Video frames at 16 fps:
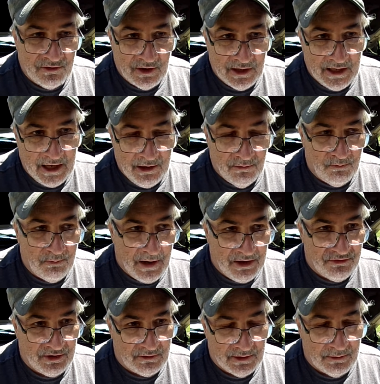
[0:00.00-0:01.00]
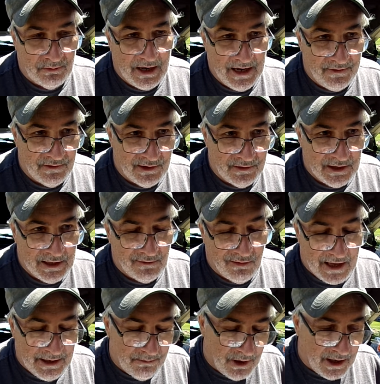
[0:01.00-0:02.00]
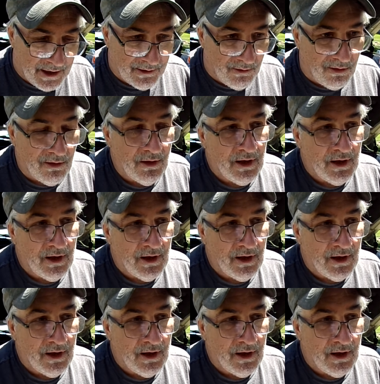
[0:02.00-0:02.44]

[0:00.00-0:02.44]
he basically ran the late model,